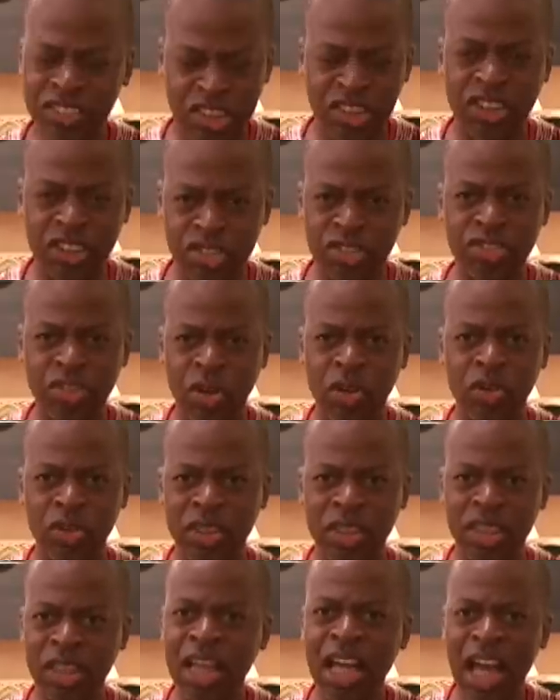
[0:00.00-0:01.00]
to
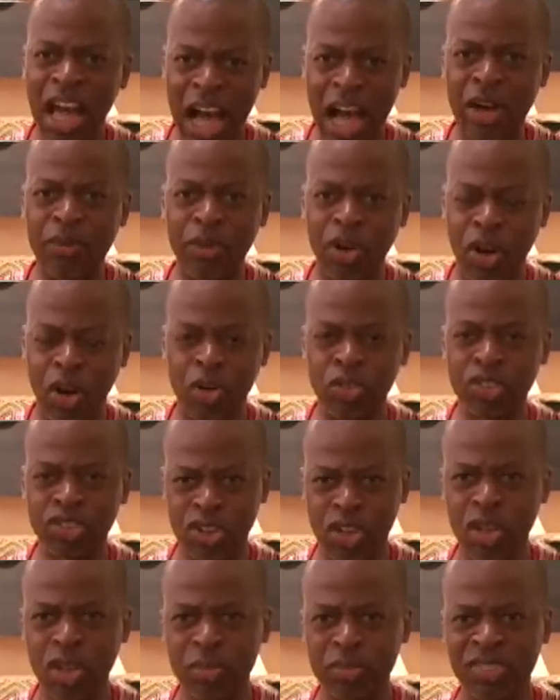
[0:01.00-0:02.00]
controlling our own
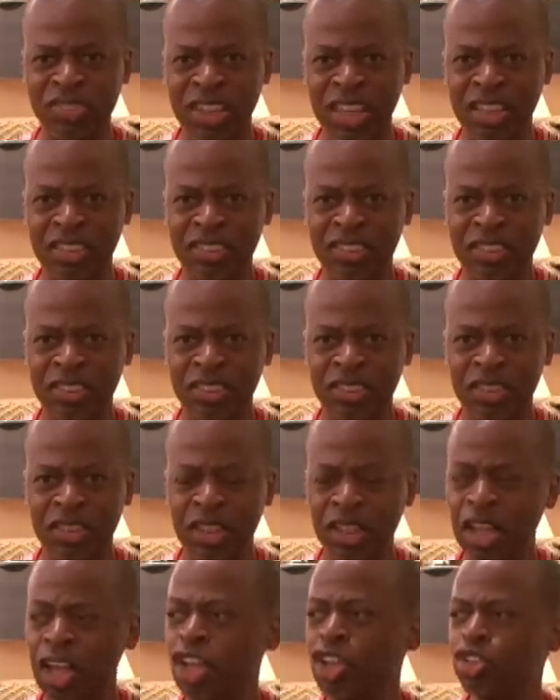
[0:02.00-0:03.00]
circumstances.
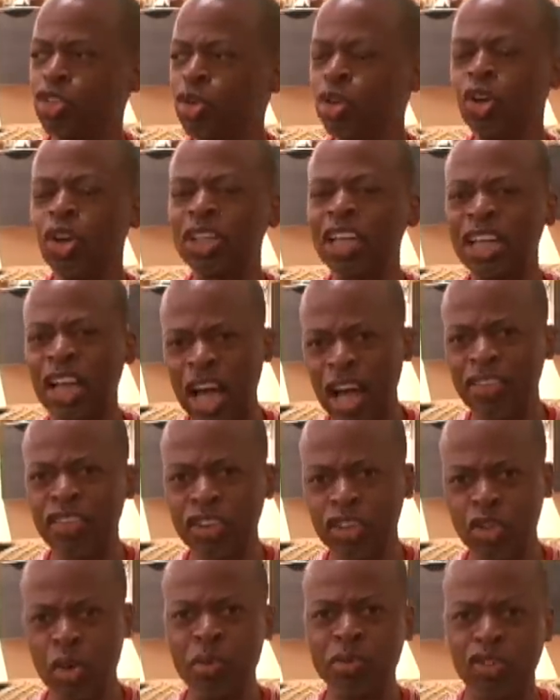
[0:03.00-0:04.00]
You look at
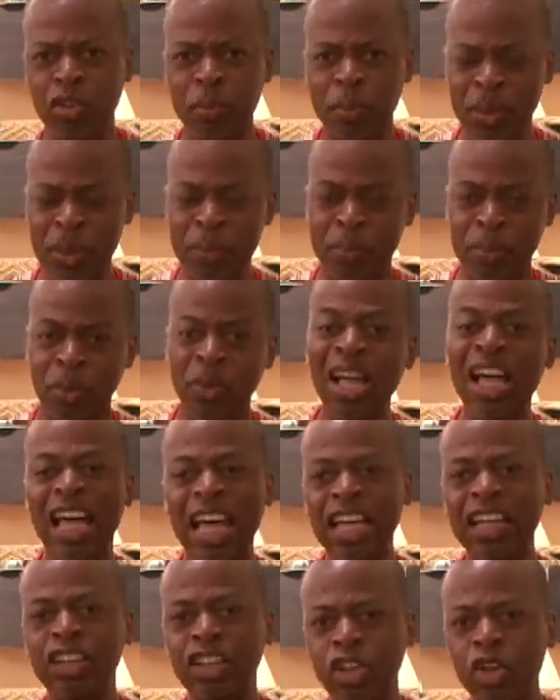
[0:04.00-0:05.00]
other groups of people,
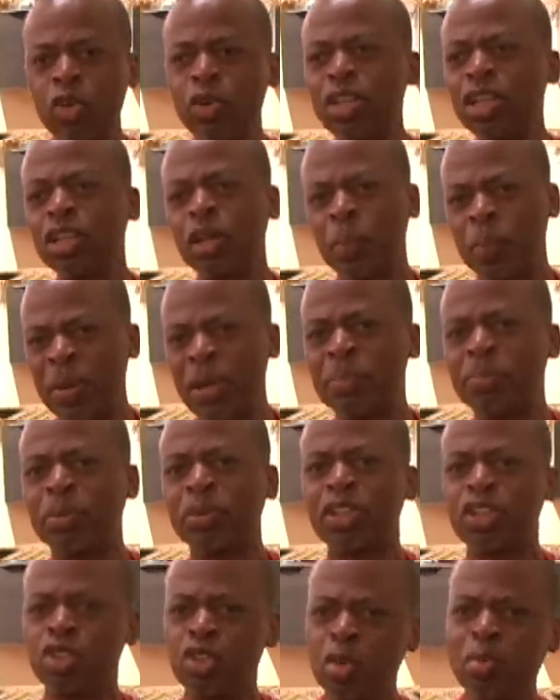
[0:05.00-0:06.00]
including the people
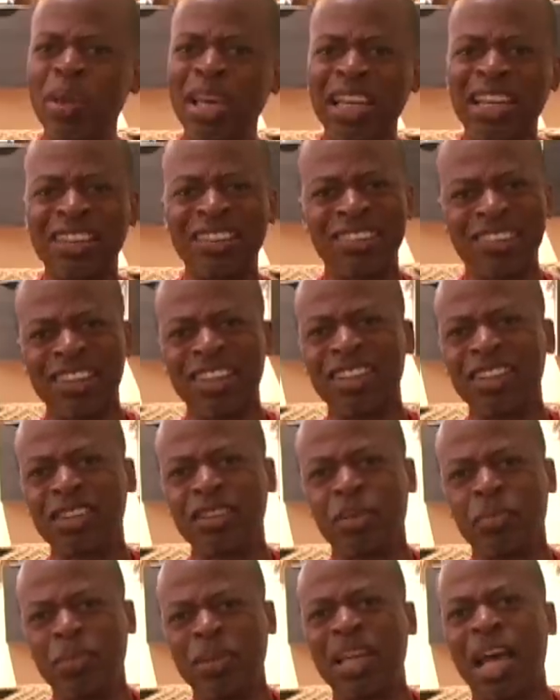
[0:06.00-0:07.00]
that you may consider
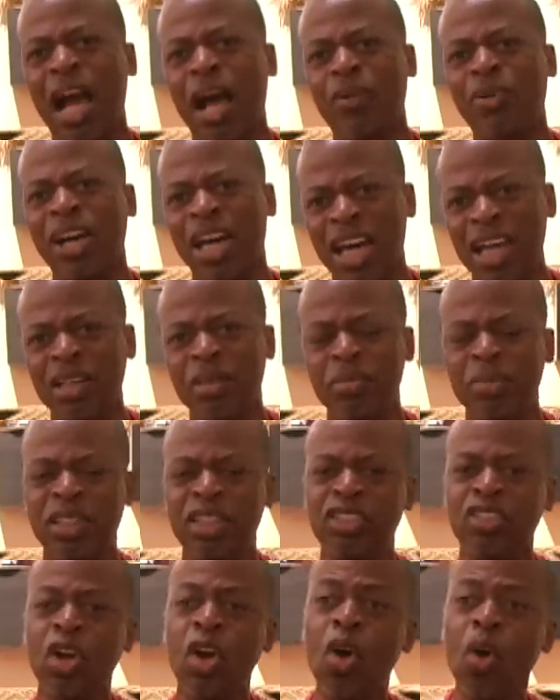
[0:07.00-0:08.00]
to be our
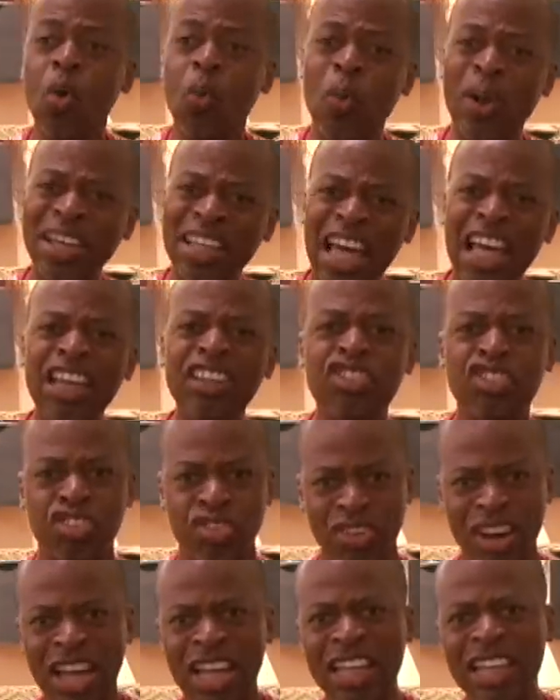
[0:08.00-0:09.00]
enemies, when they
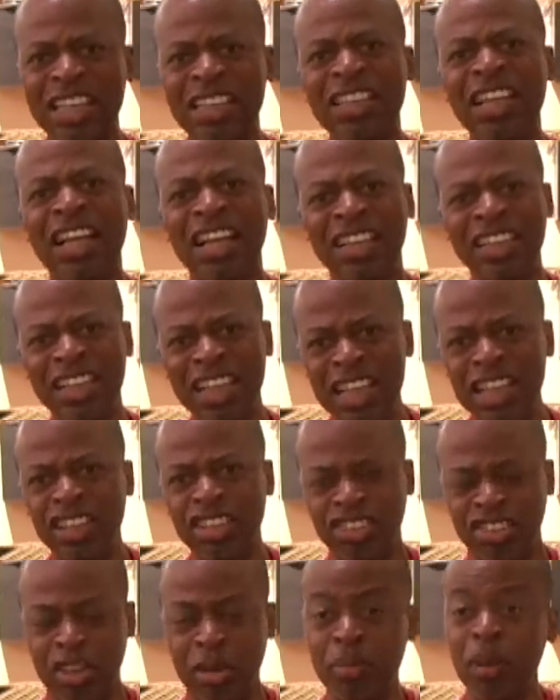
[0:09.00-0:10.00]
train
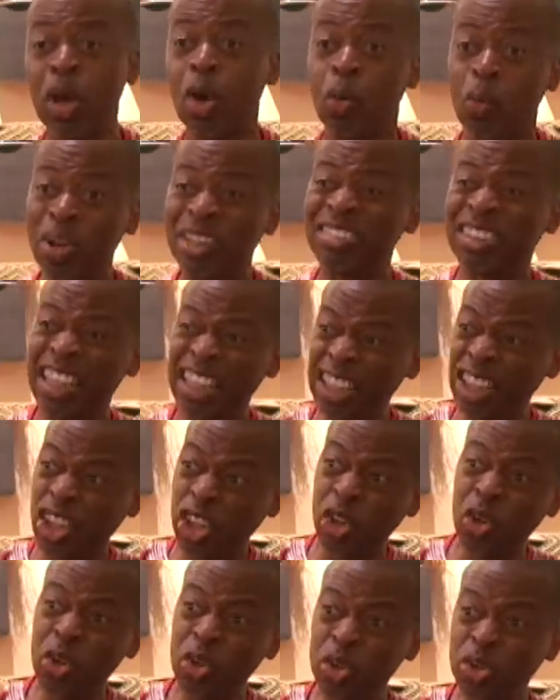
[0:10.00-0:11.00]
leadership, which
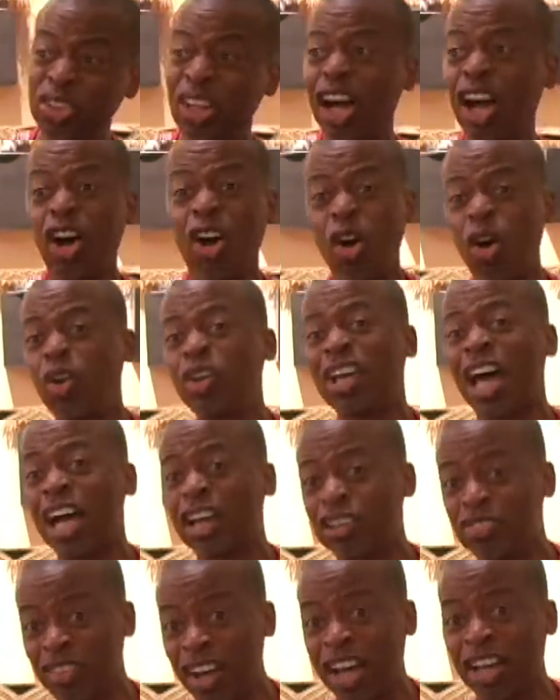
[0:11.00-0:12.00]
includes a whole lot
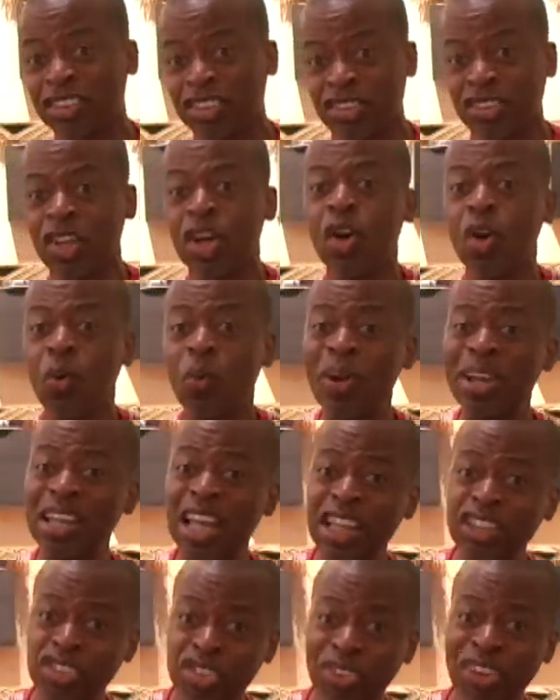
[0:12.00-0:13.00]
of us. When
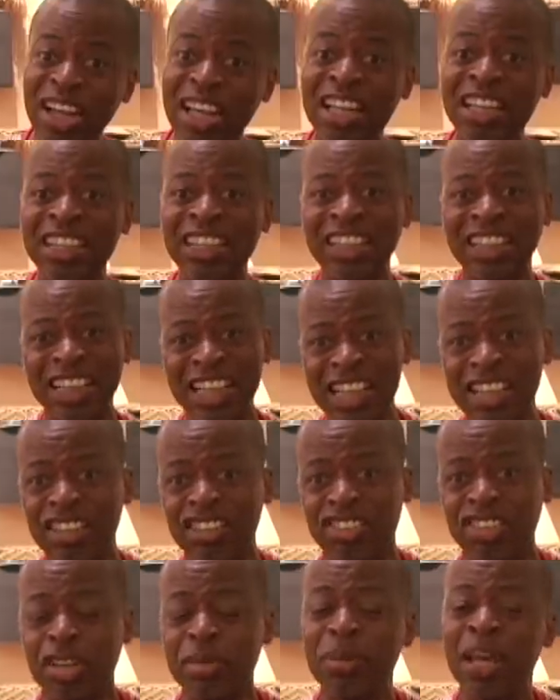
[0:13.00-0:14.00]
they train
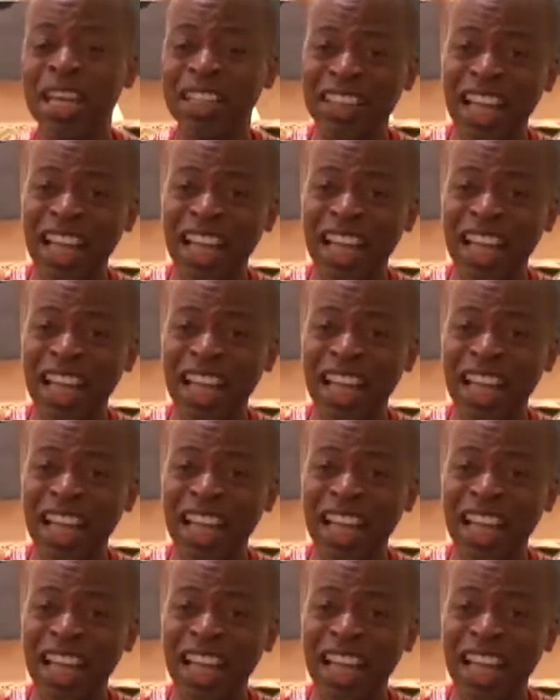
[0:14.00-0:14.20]
leadership